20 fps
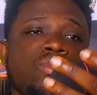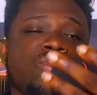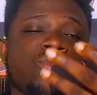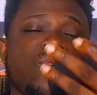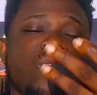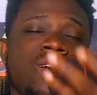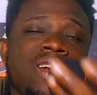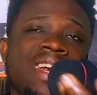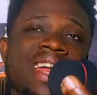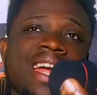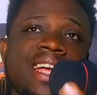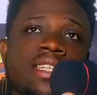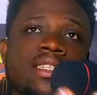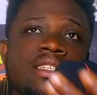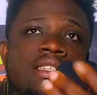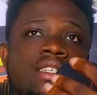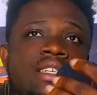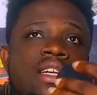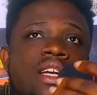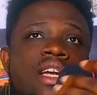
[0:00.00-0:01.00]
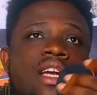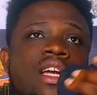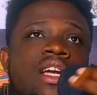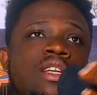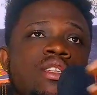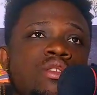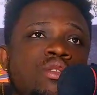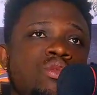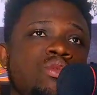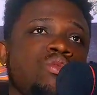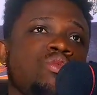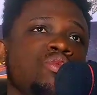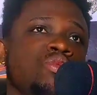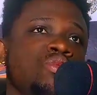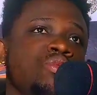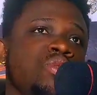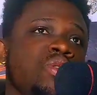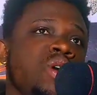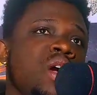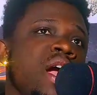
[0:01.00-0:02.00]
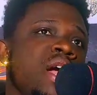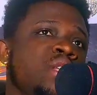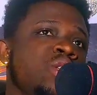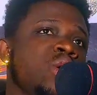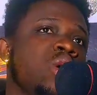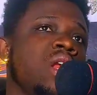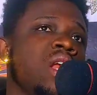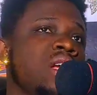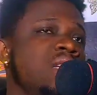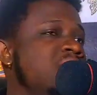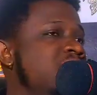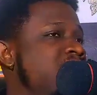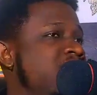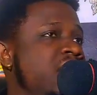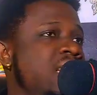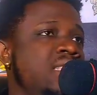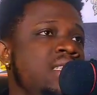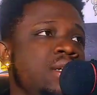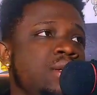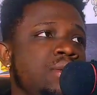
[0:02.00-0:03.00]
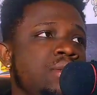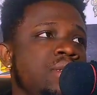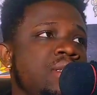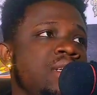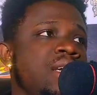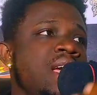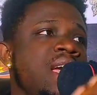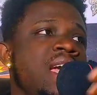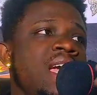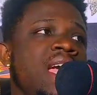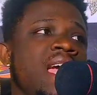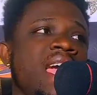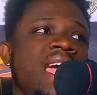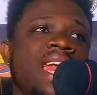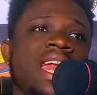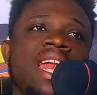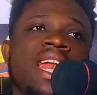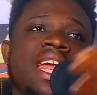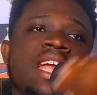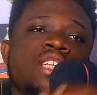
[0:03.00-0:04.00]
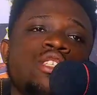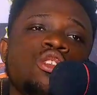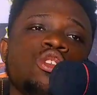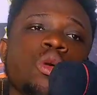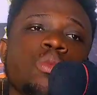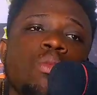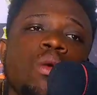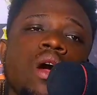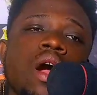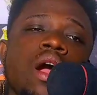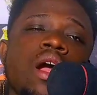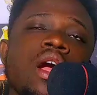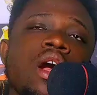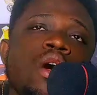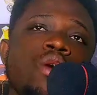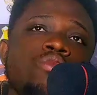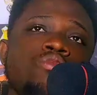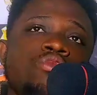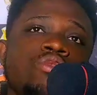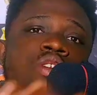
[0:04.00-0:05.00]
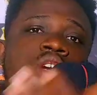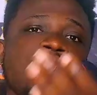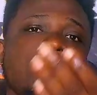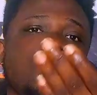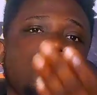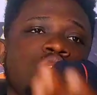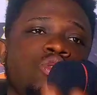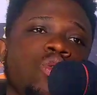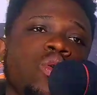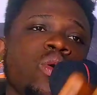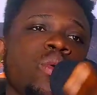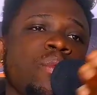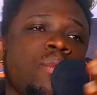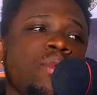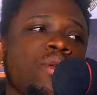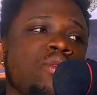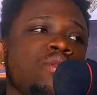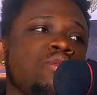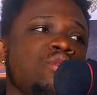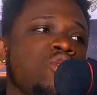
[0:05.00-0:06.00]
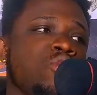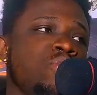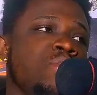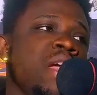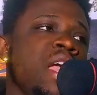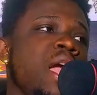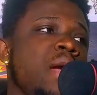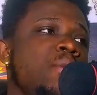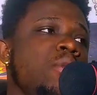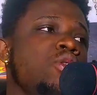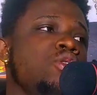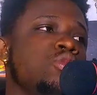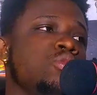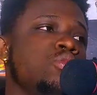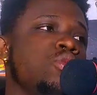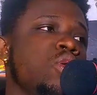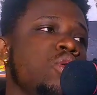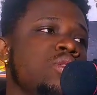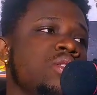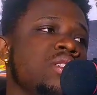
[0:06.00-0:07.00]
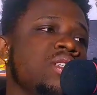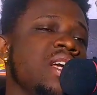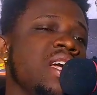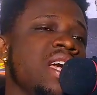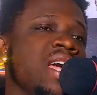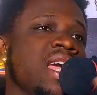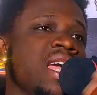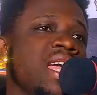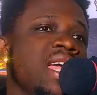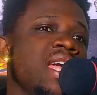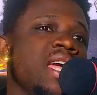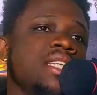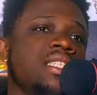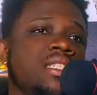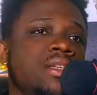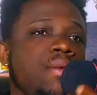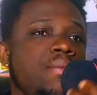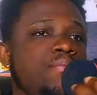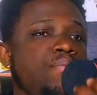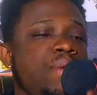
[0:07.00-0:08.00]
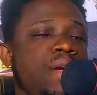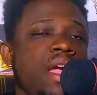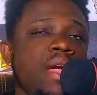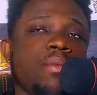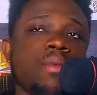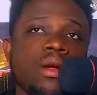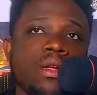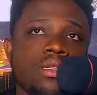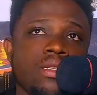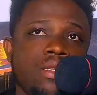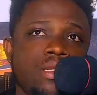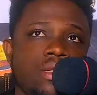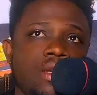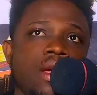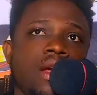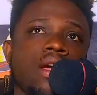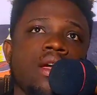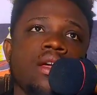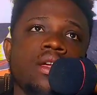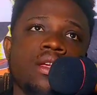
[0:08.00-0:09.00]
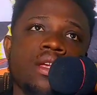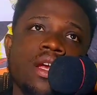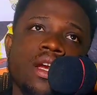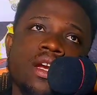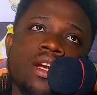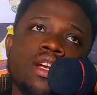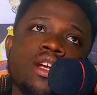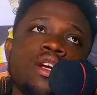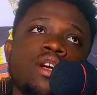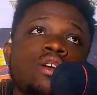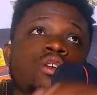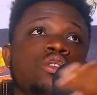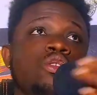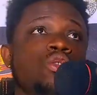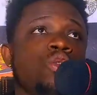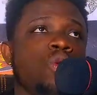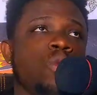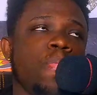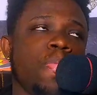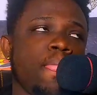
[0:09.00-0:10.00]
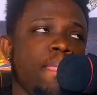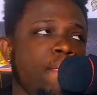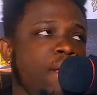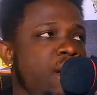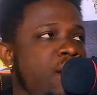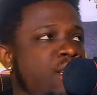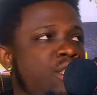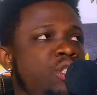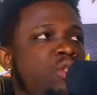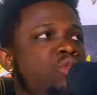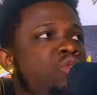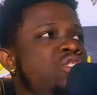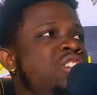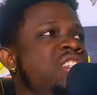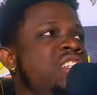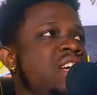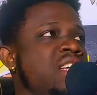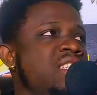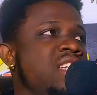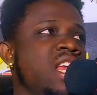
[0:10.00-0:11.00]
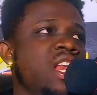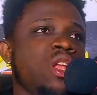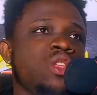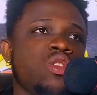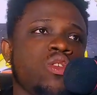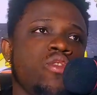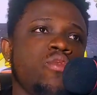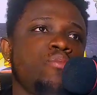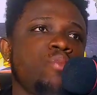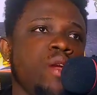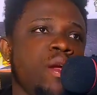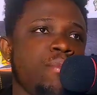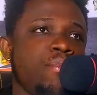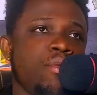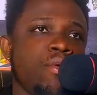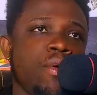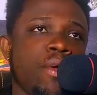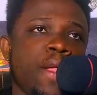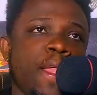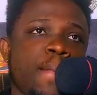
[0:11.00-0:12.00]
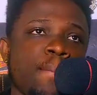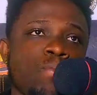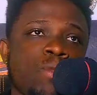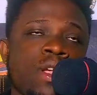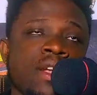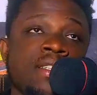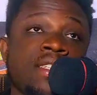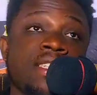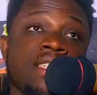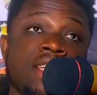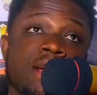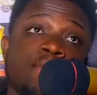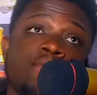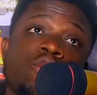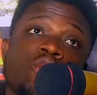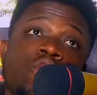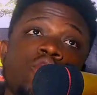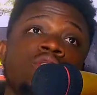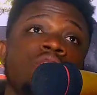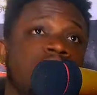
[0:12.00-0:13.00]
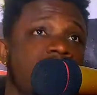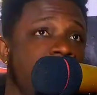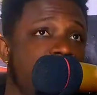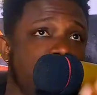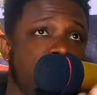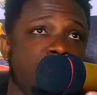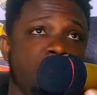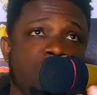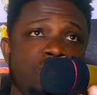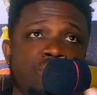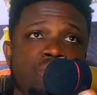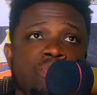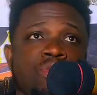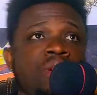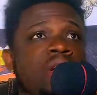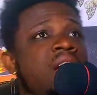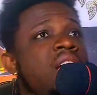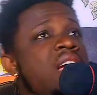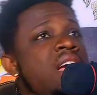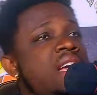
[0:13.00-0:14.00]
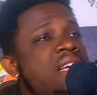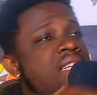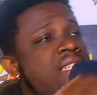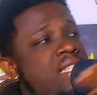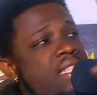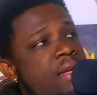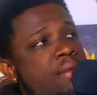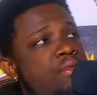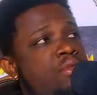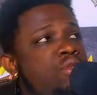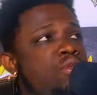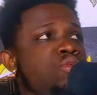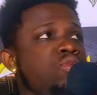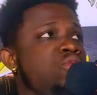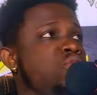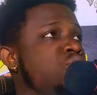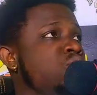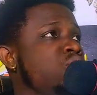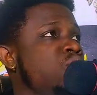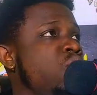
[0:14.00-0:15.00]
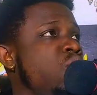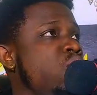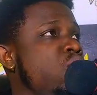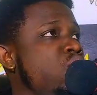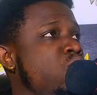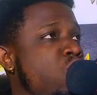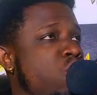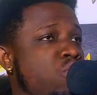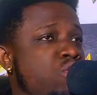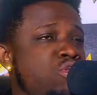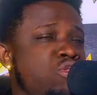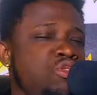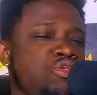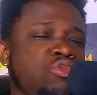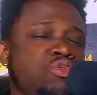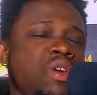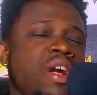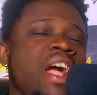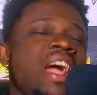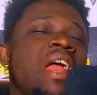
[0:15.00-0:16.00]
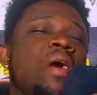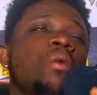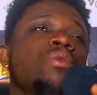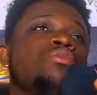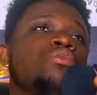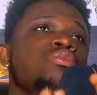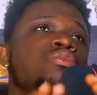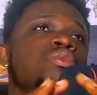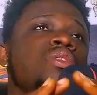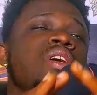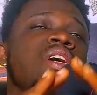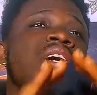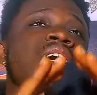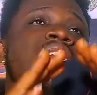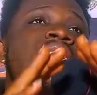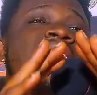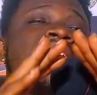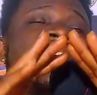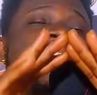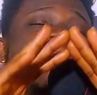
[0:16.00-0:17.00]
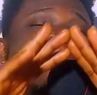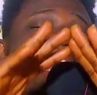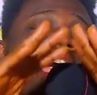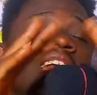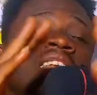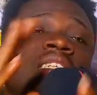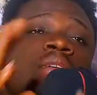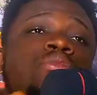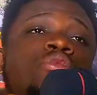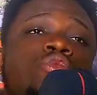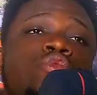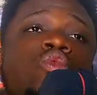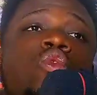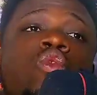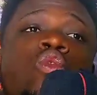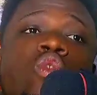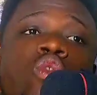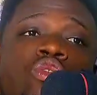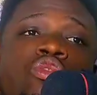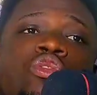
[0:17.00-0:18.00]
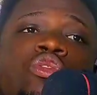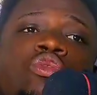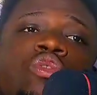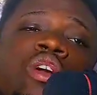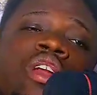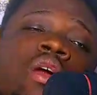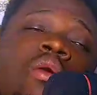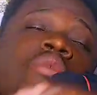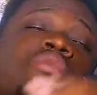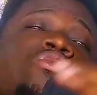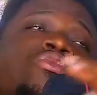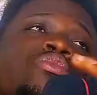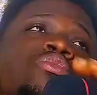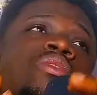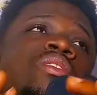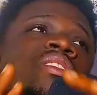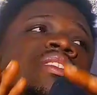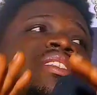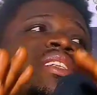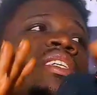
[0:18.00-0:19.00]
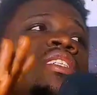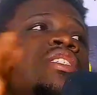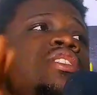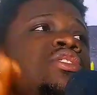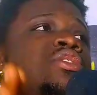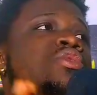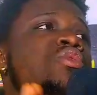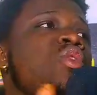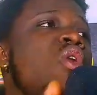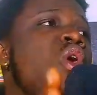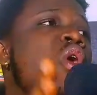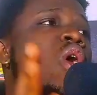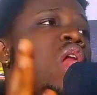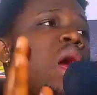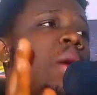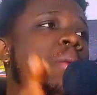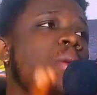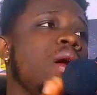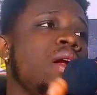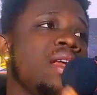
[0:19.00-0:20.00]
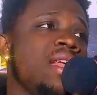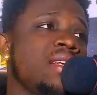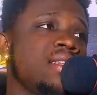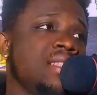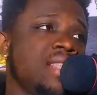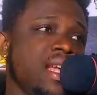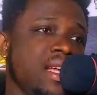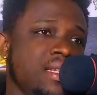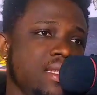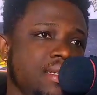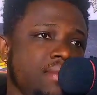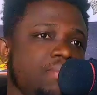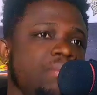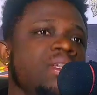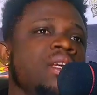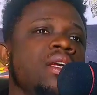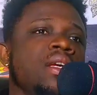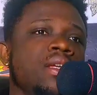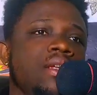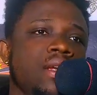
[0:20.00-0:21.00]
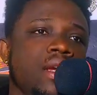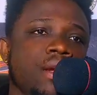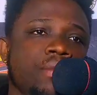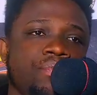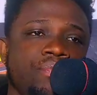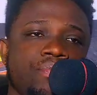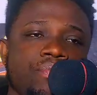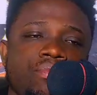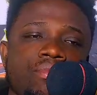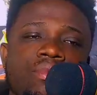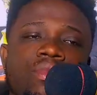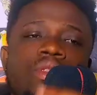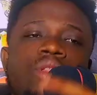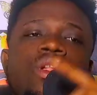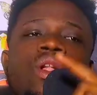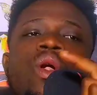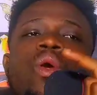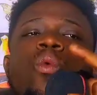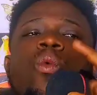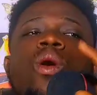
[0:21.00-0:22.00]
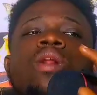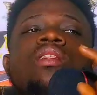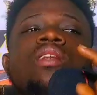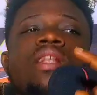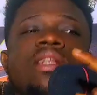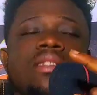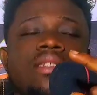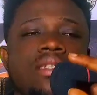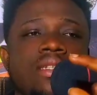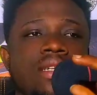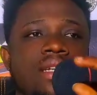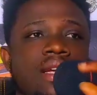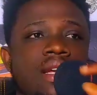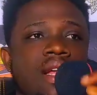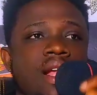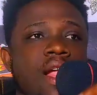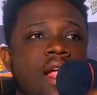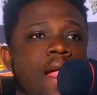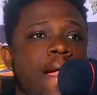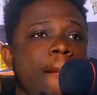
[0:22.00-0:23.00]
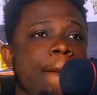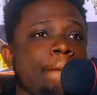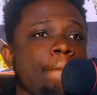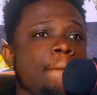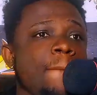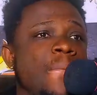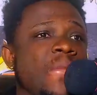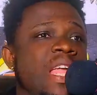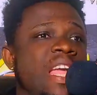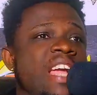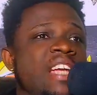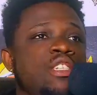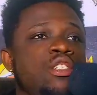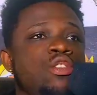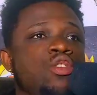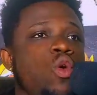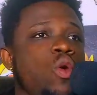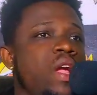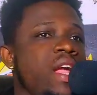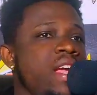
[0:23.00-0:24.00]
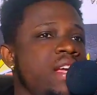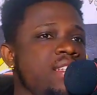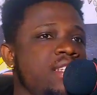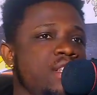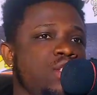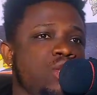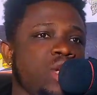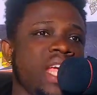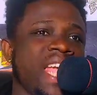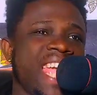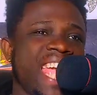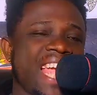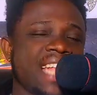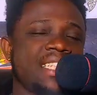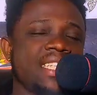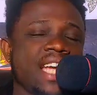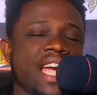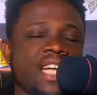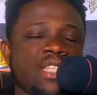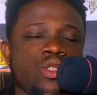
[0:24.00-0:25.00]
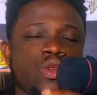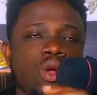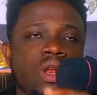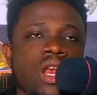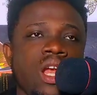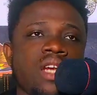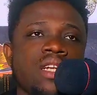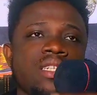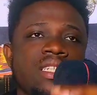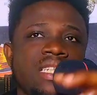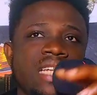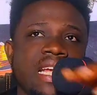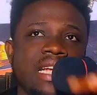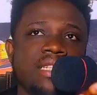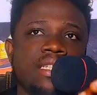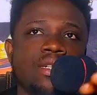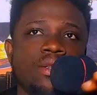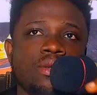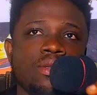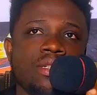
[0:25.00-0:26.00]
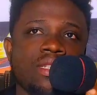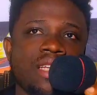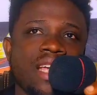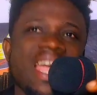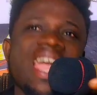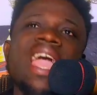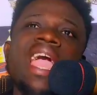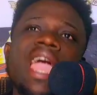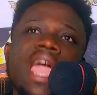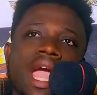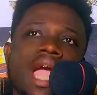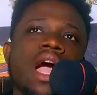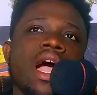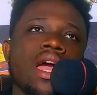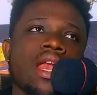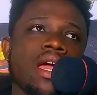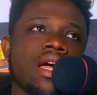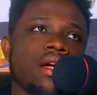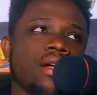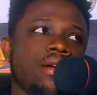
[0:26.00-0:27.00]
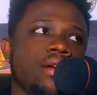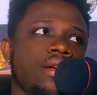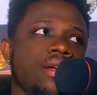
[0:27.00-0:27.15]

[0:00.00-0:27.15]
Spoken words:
connect to a dollar details and link to your bank account to be able to what get payments. Yeah. So you will chat a lot of people. Some will scam you, some two will not go through, and some two will go through. And I want to teach you all about these things. Yeah. One thing is, it's not easy to get a dollar details in Ghana.